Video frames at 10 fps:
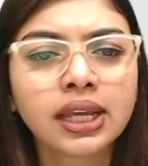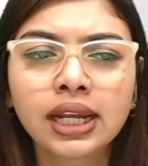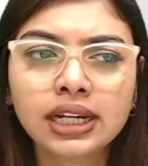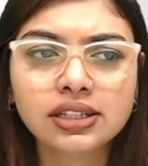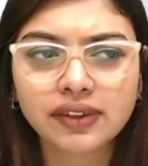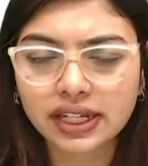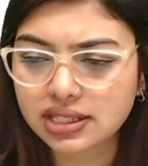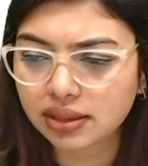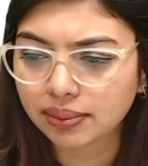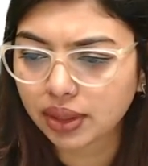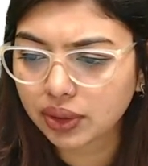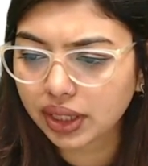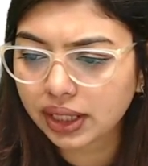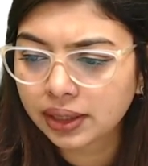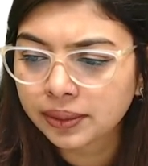It is very simple.
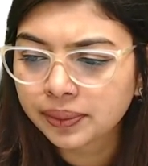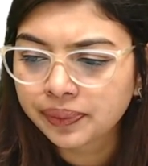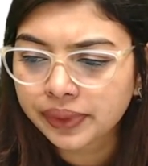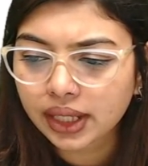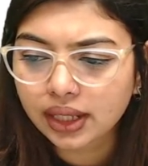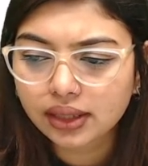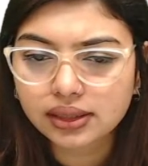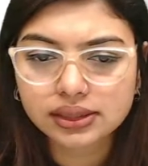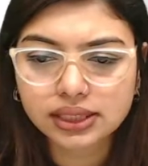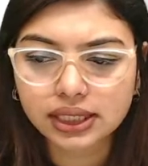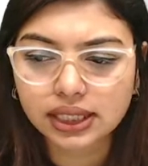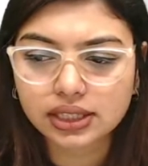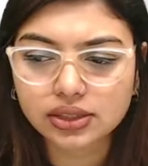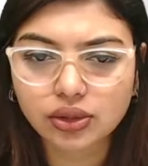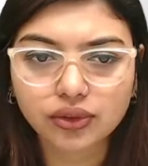Okay, see,
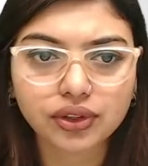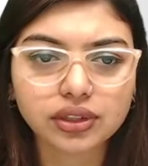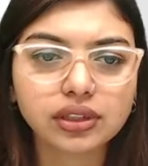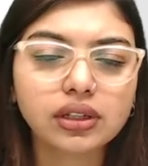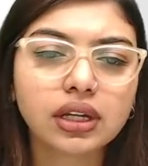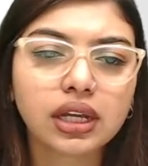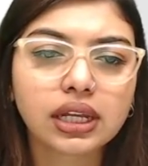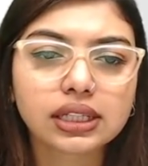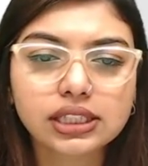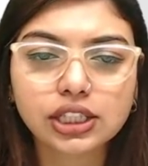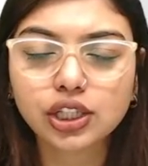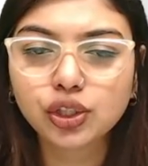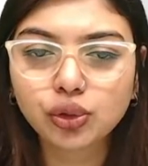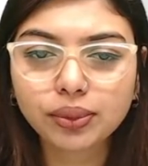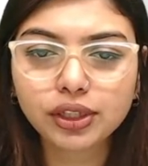let's go further. See, the
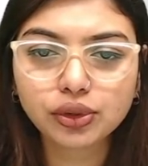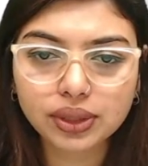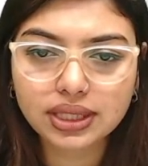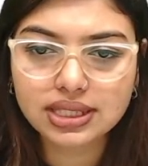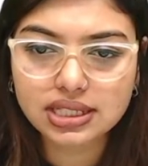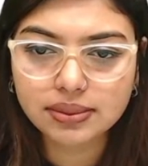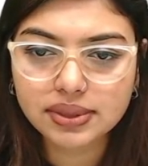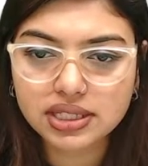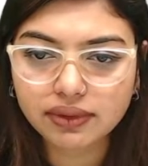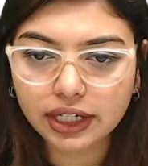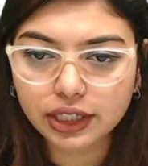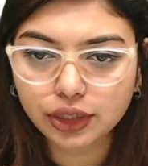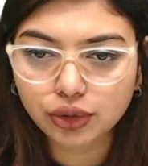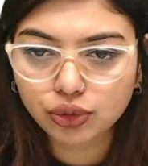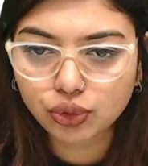human neural system is divided
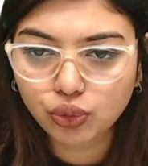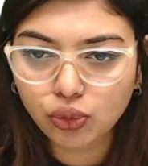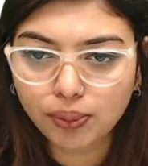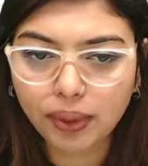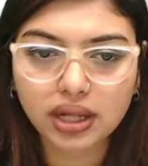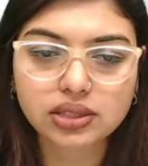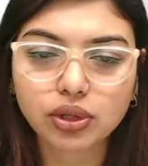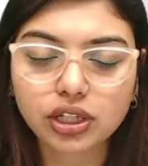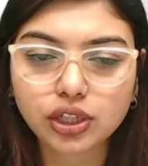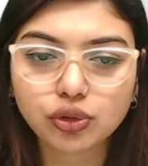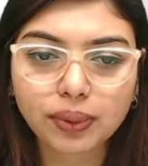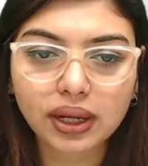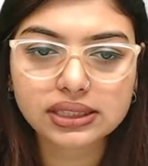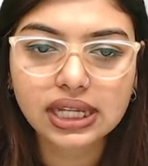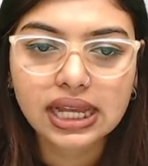into two parts. What are the two
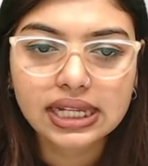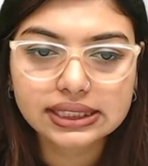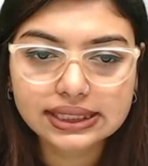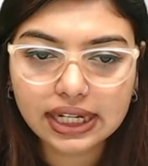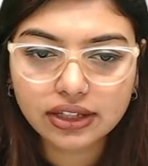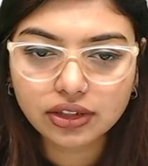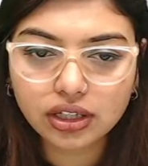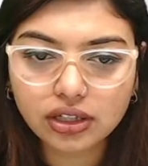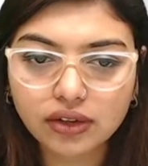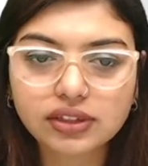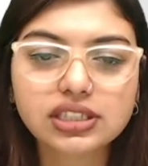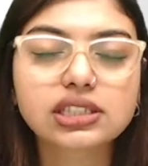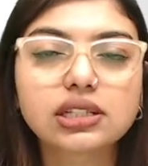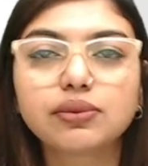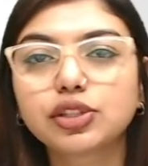parts? Central nervous
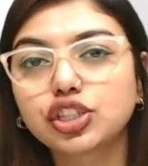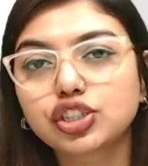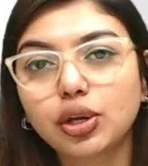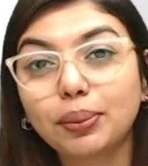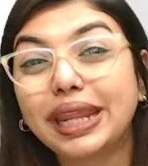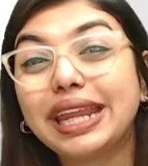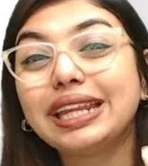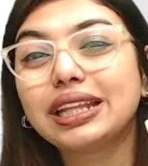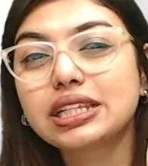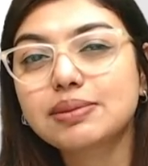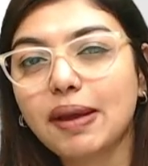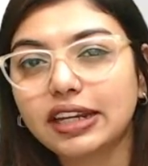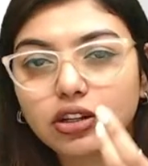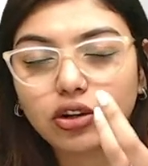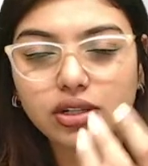system, which is your brain and the
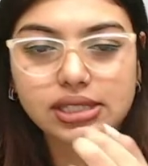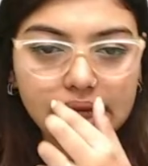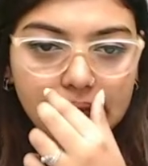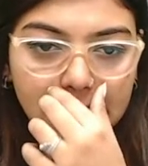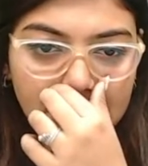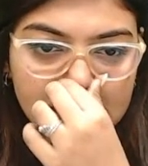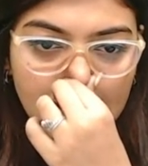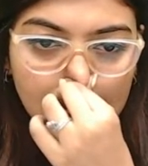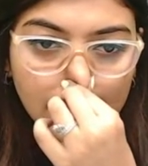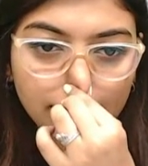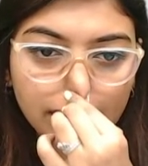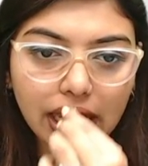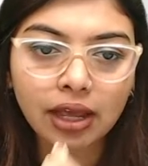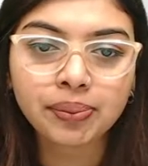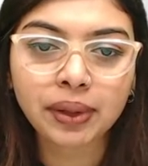spinal cord, CNS, and then we
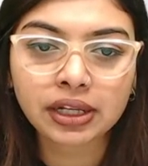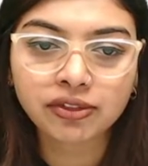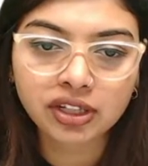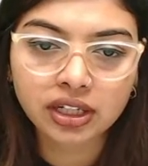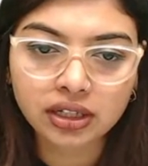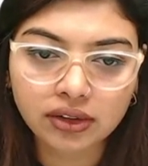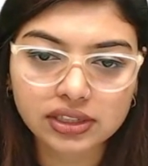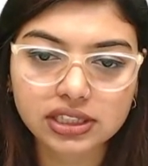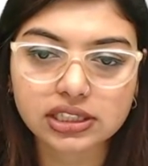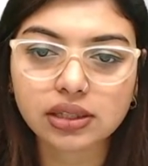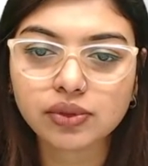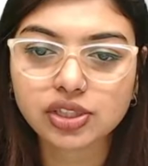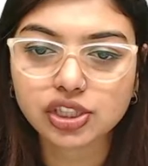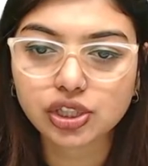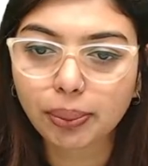have peripheral nervous system, which
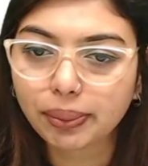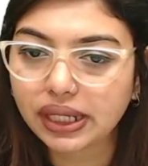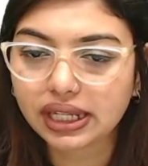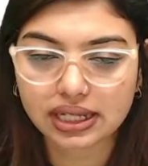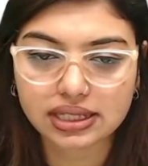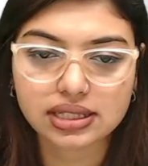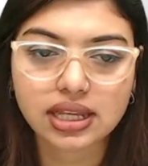is your PNS.